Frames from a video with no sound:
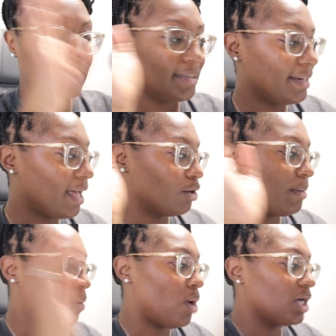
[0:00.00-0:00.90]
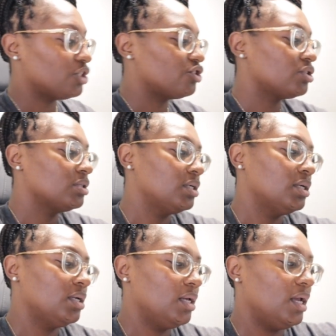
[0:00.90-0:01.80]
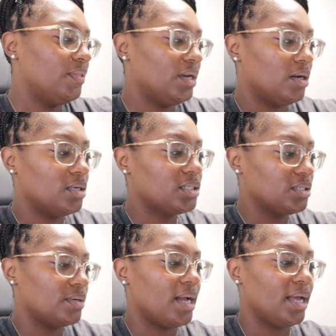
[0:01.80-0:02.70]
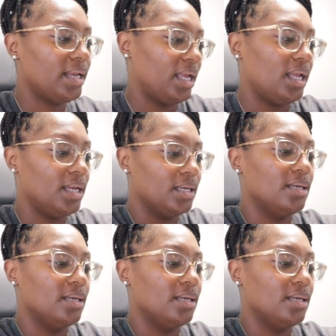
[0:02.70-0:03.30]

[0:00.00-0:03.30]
not on my watch. And then I also got a